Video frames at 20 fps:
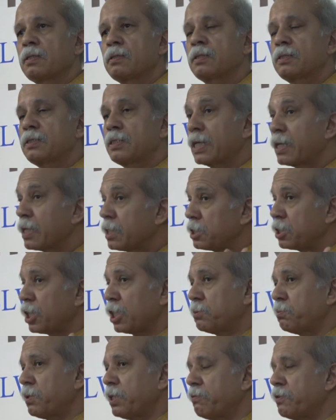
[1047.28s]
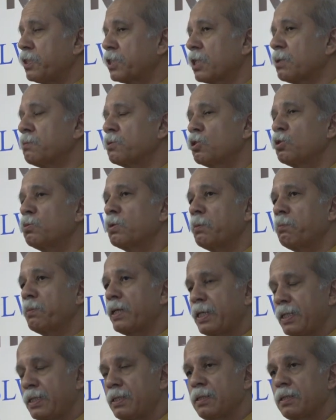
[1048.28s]
The second judgment which comes to my
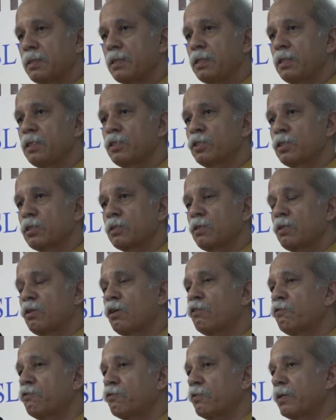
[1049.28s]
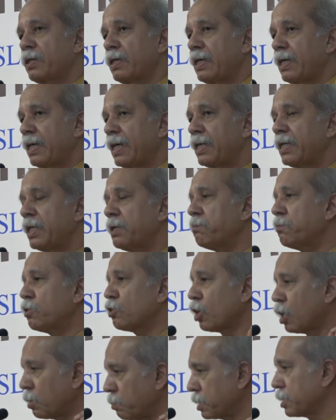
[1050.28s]
mind is of
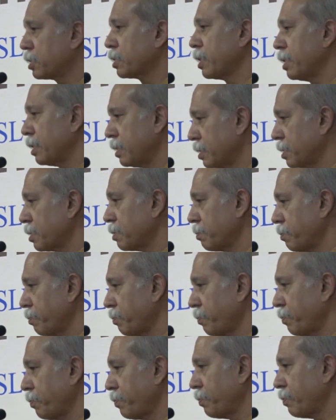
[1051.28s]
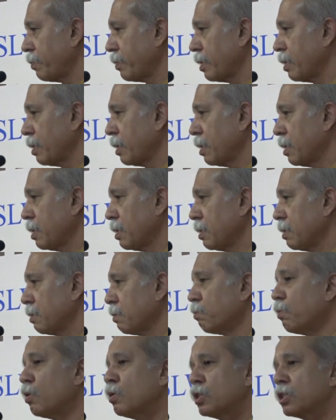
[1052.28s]
N.M. Thomas case.
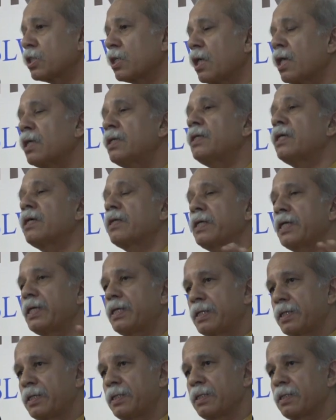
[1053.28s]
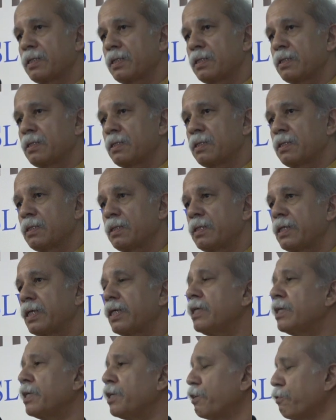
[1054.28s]
Most underrated,
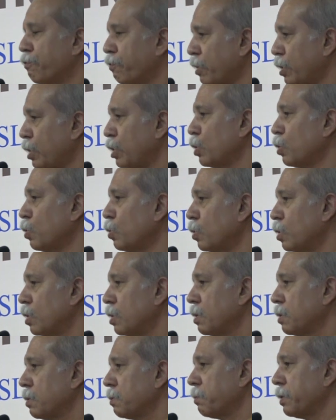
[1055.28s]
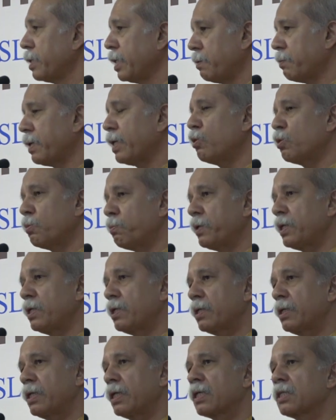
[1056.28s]
rarely referred to, but in my
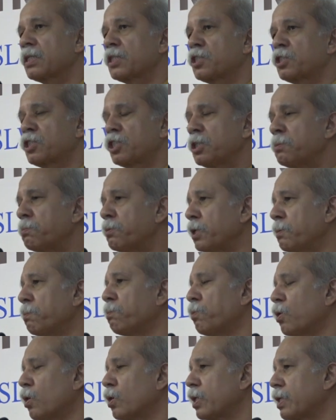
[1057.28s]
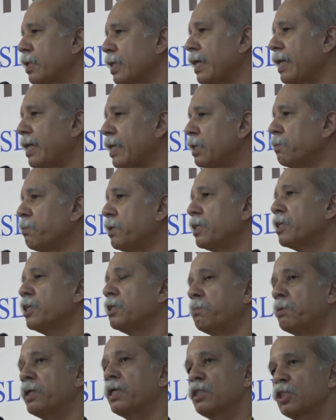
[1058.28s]
opinion, an extremely important element
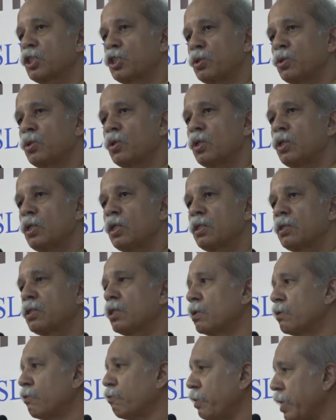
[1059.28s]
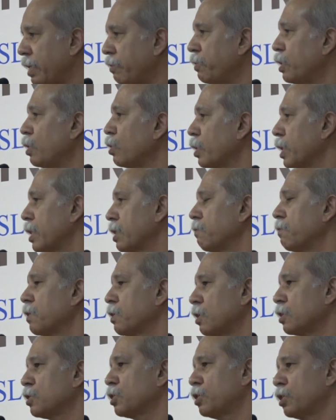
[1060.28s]
it brings to the way we look at our
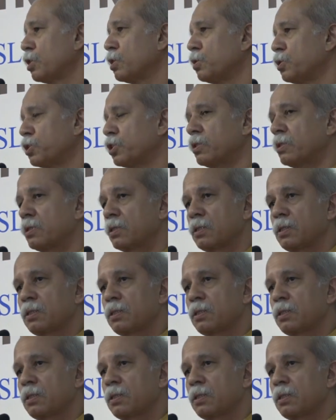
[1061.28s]
Constitution.